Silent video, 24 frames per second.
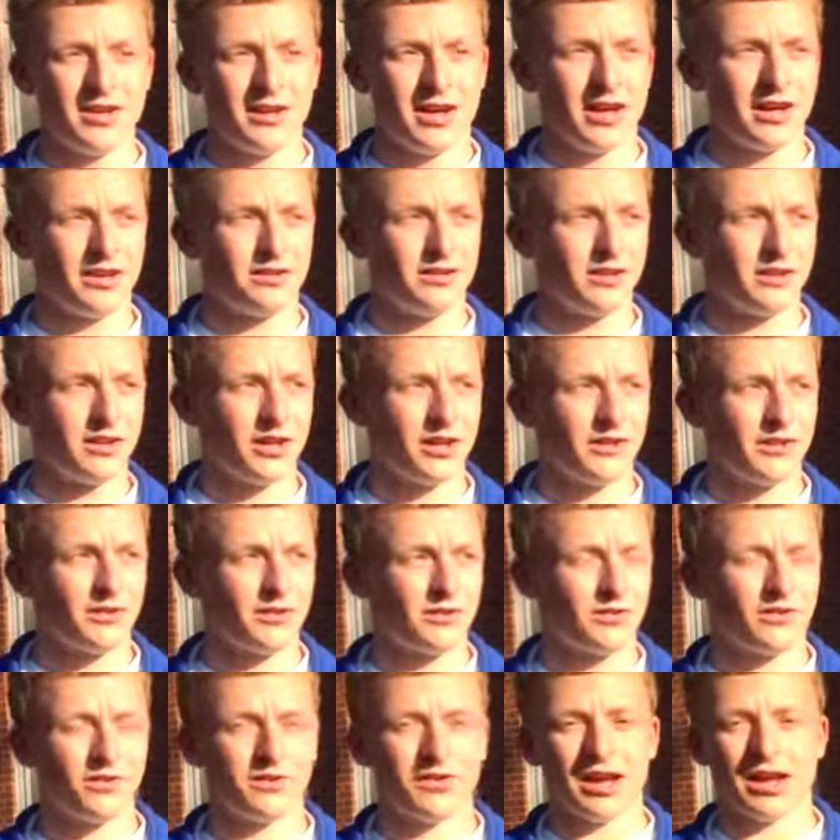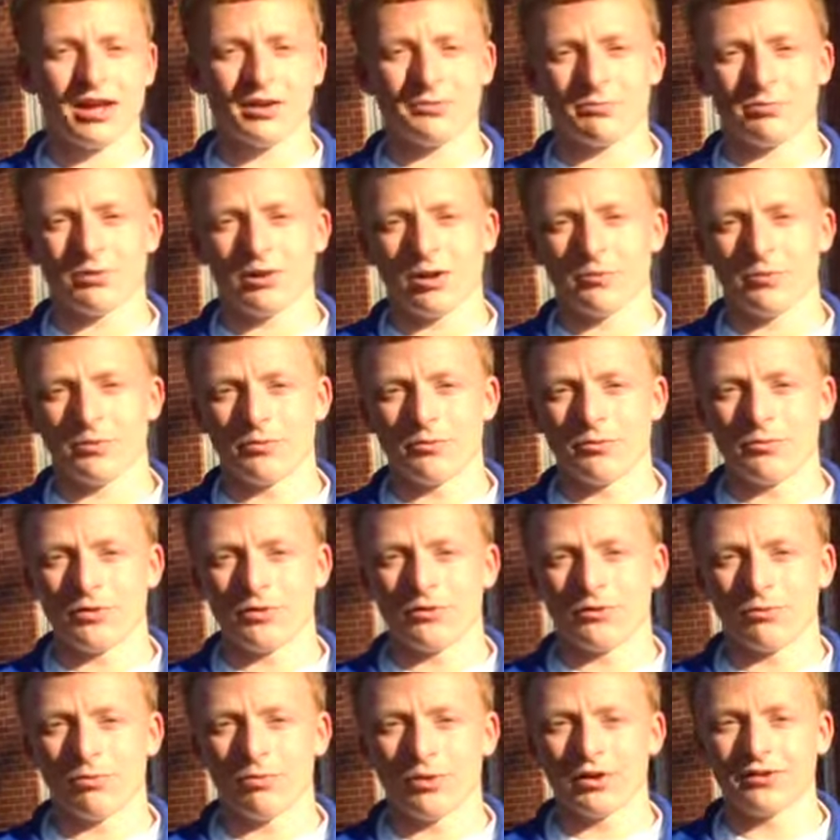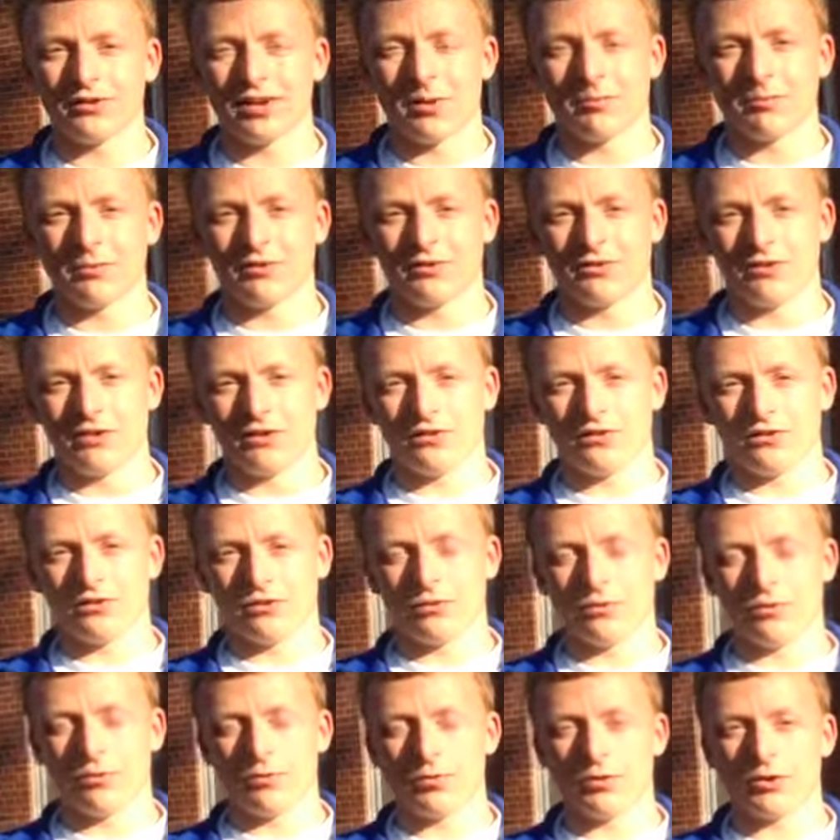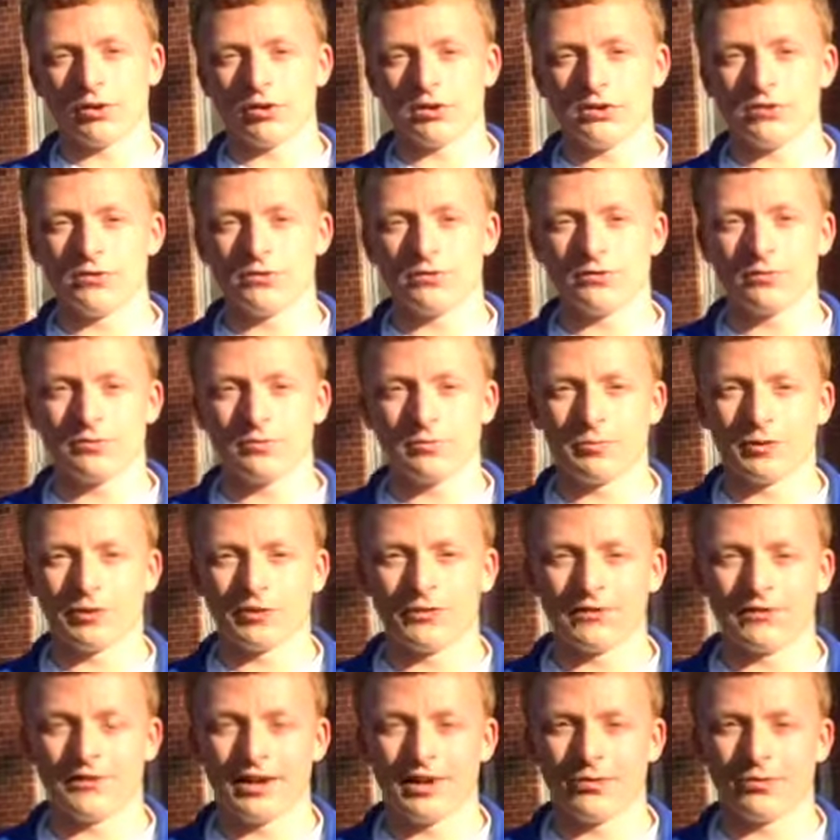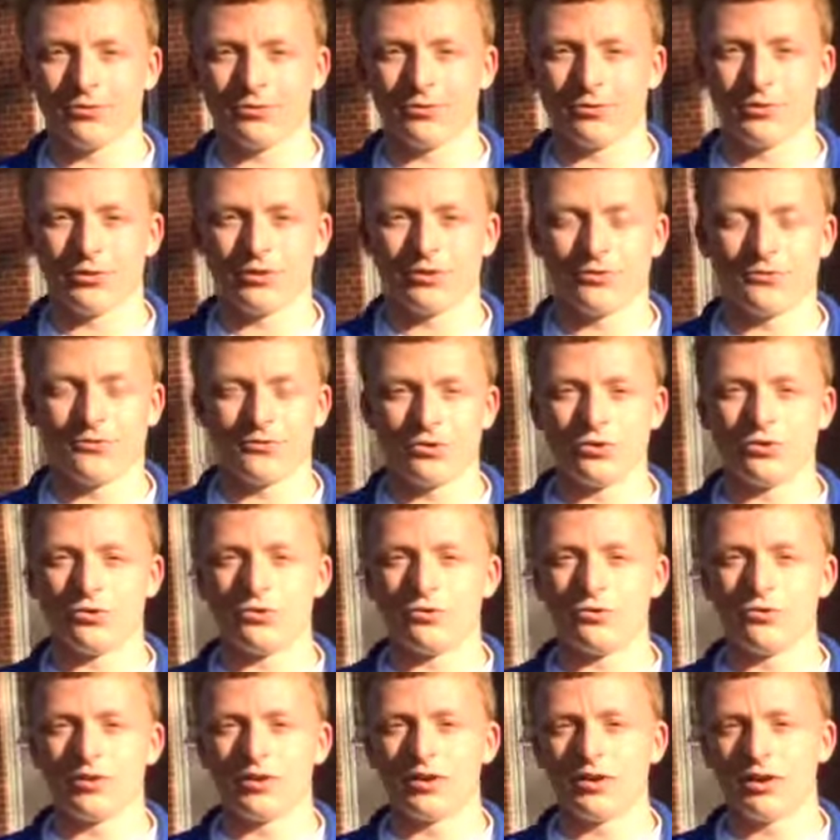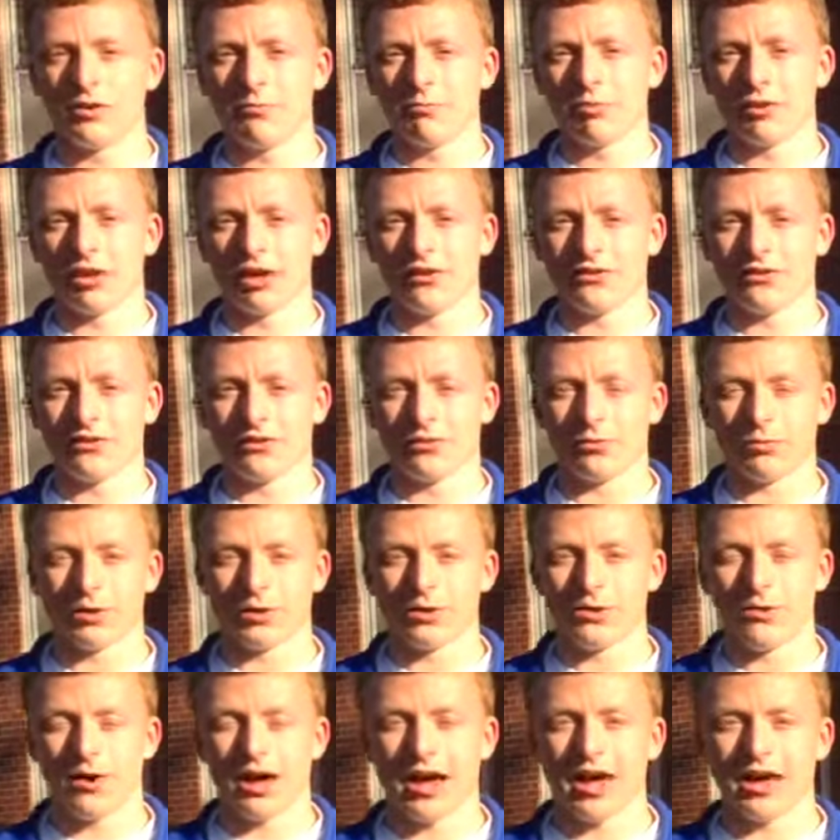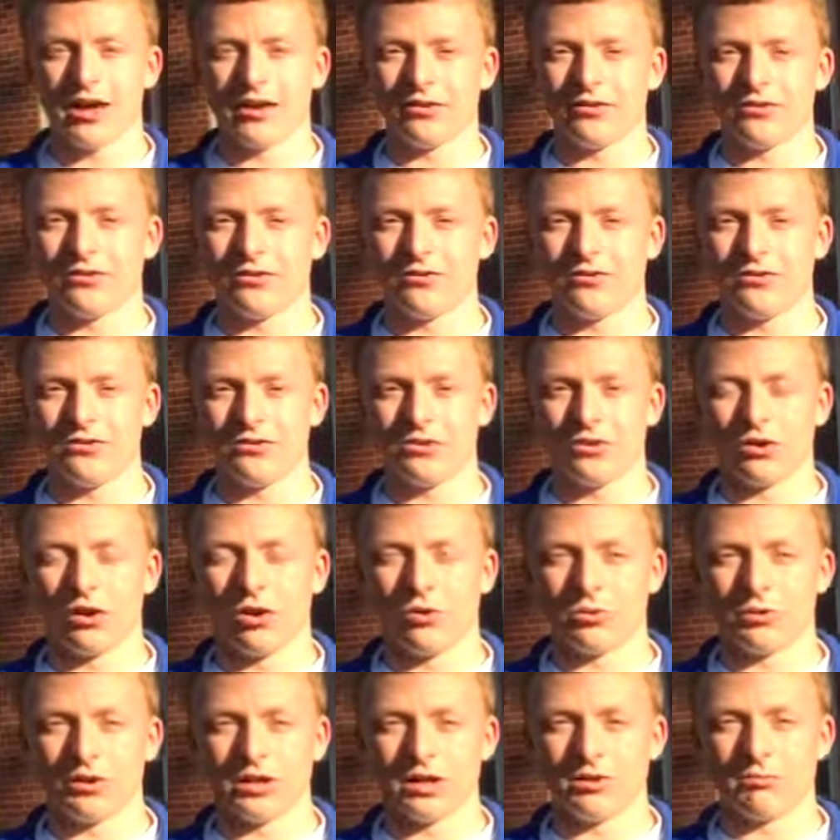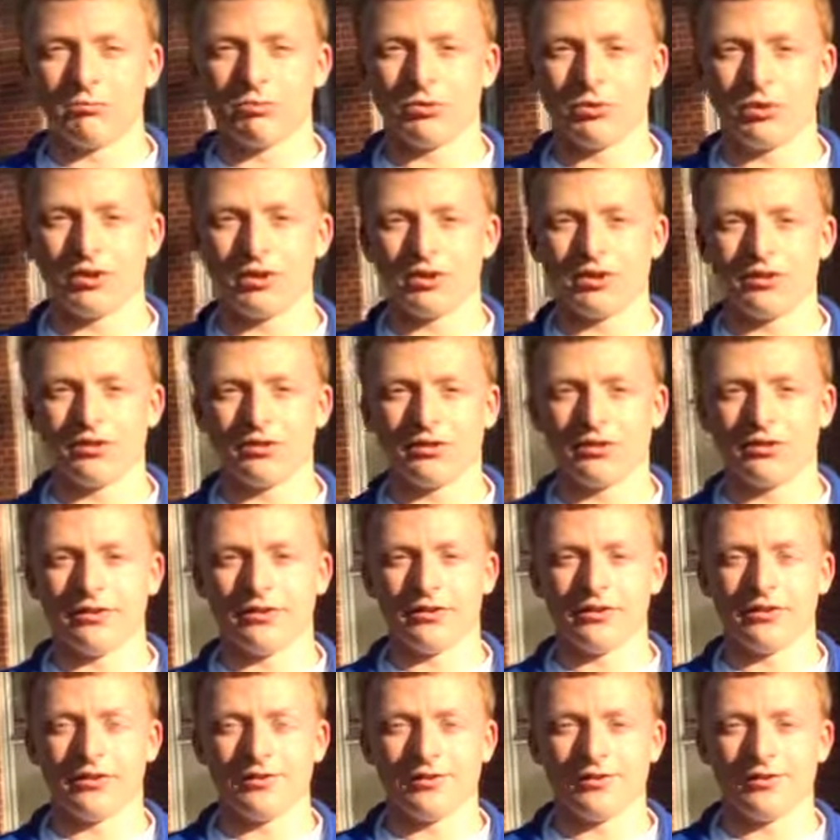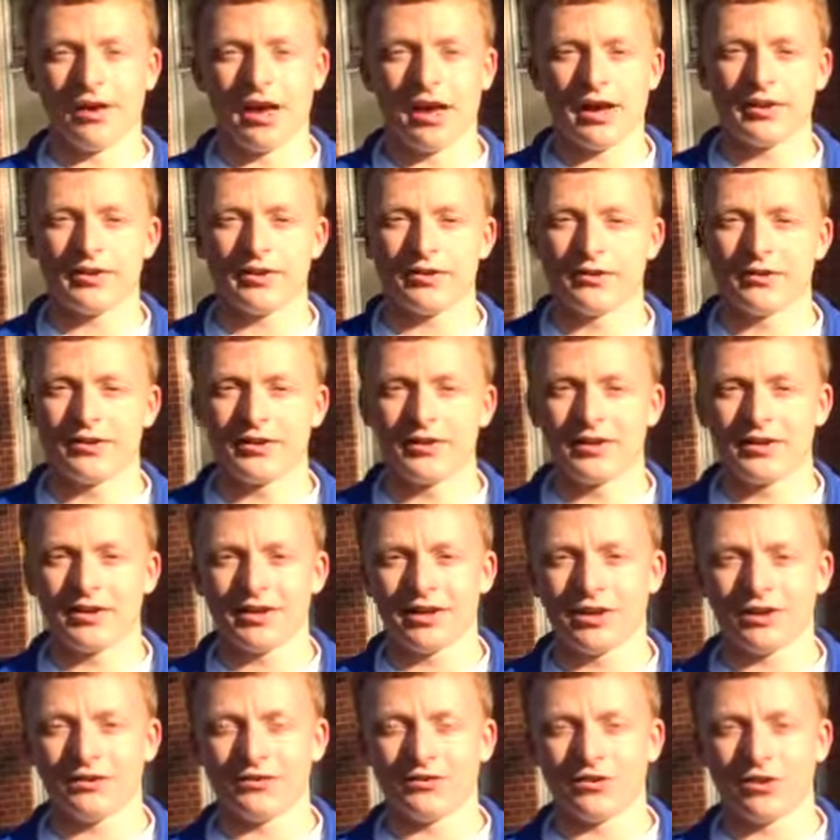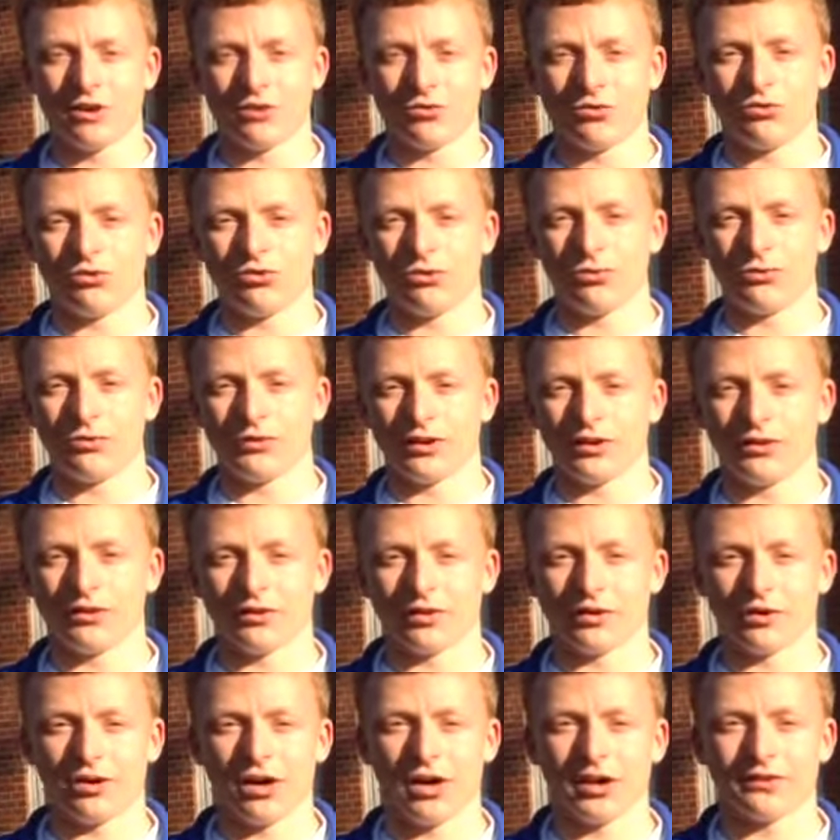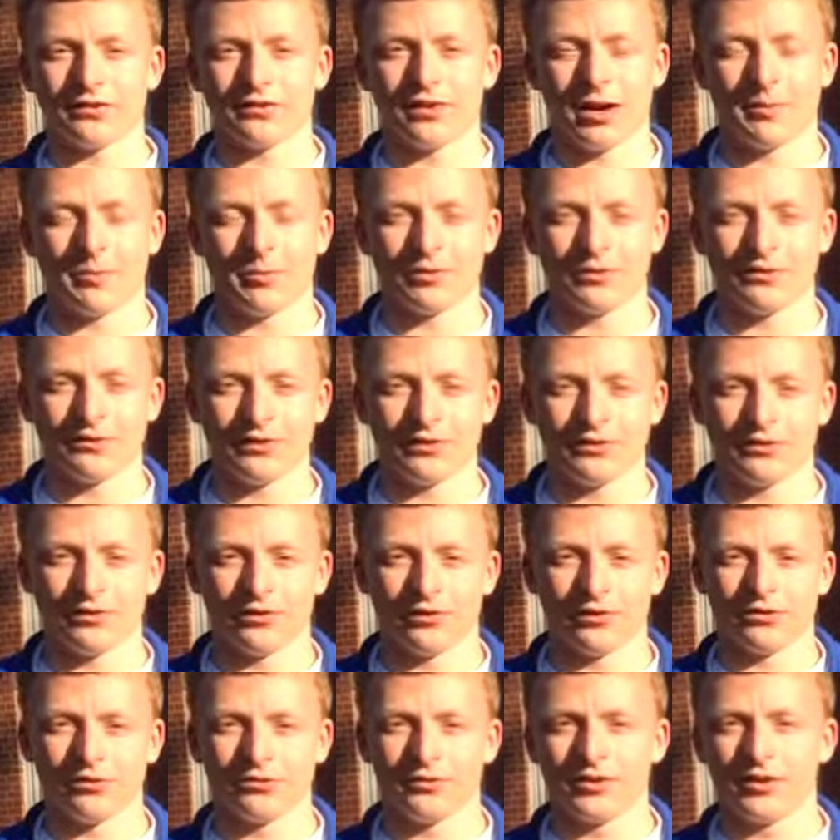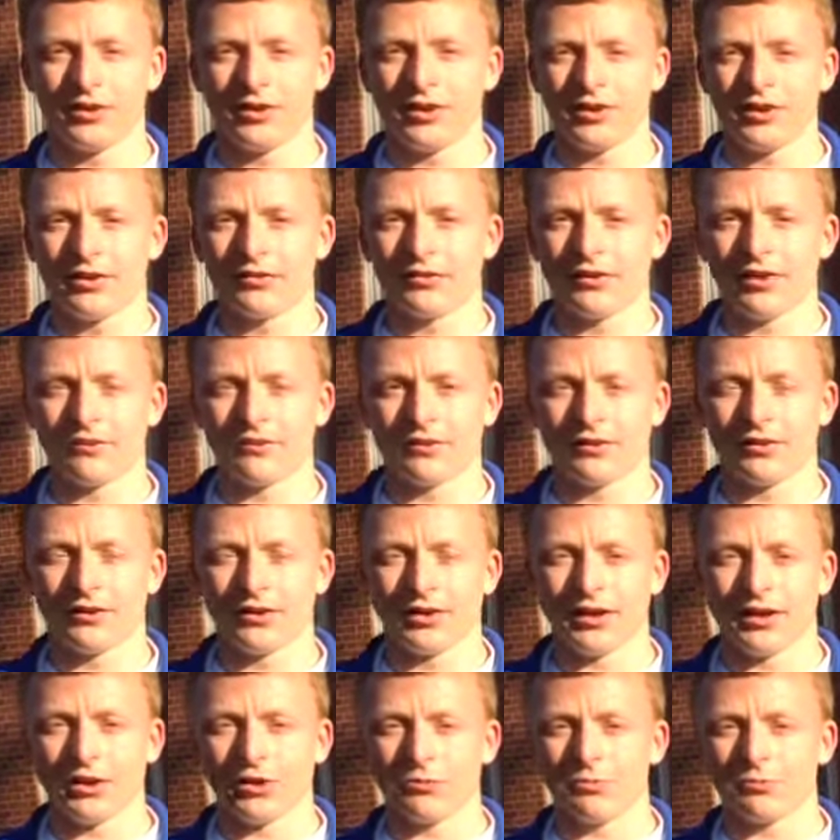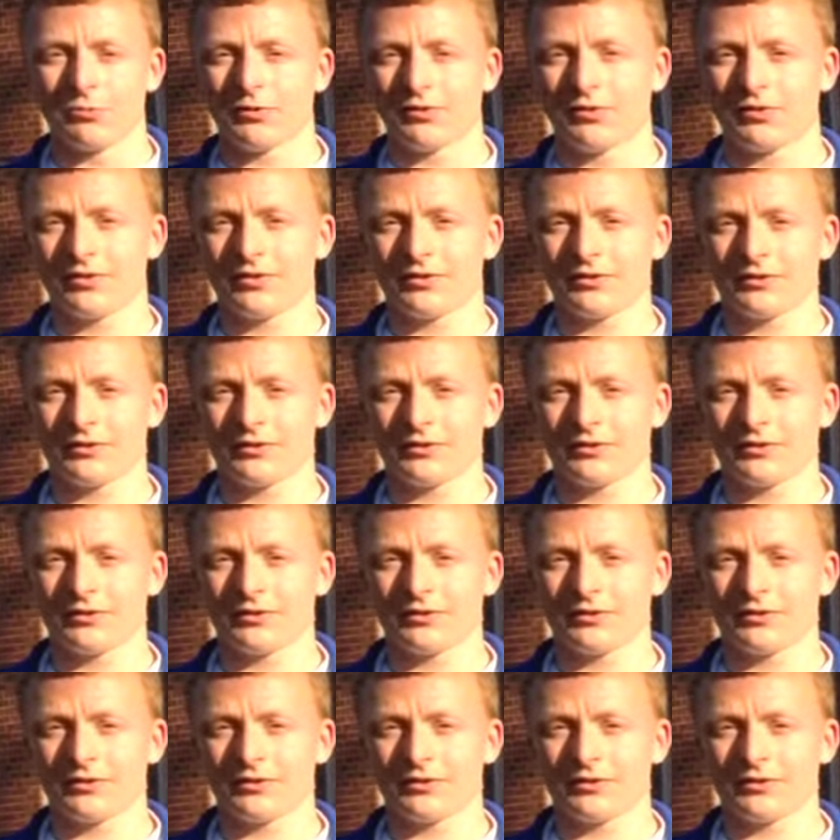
And another design problem was what type of sensors we want to use, because that was one of the few places where you had your own input into the design. And so choosing the correct type of sensor definitely helps.